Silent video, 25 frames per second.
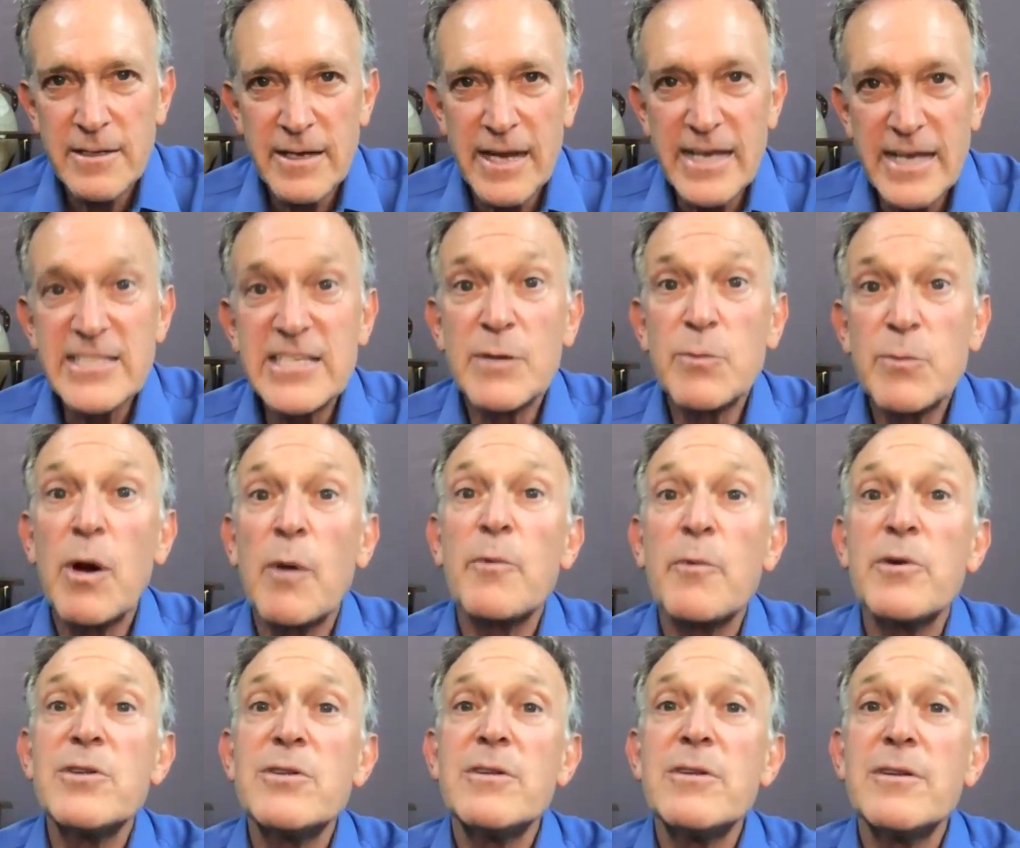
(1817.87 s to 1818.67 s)
I said,
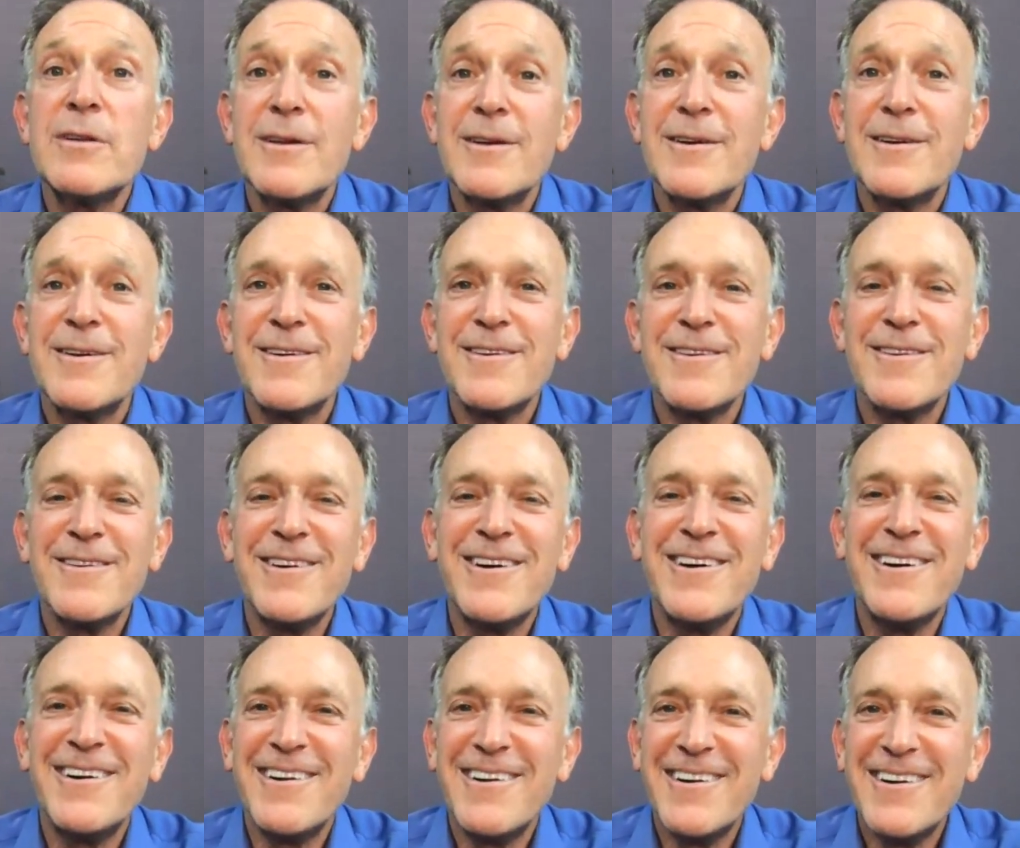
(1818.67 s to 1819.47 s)
"What?"
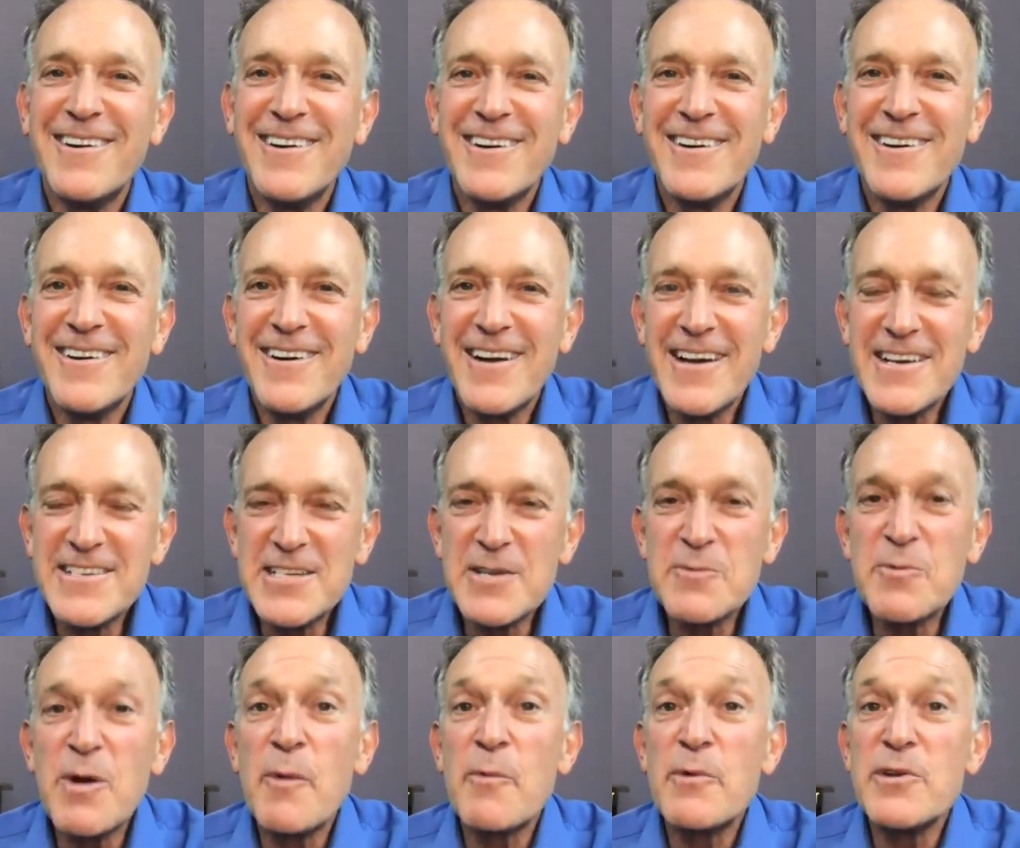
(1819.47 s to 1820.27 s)
Would I
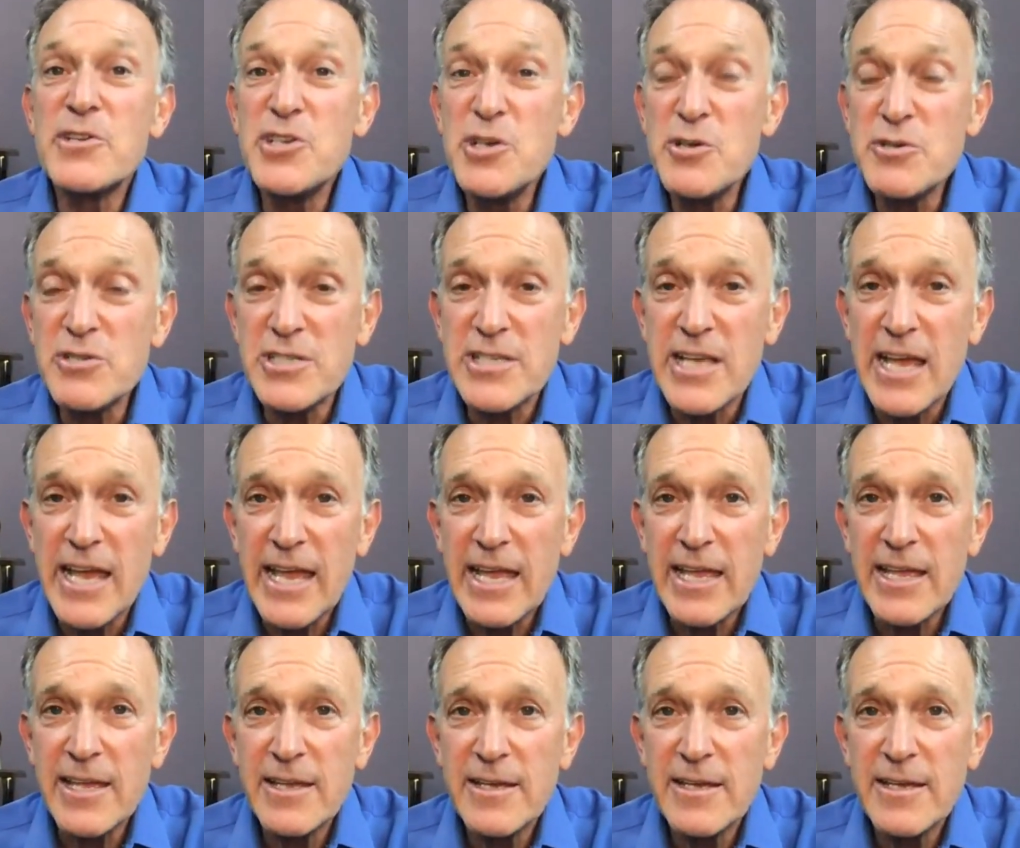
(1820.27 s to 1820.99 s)
said, "What would you say?"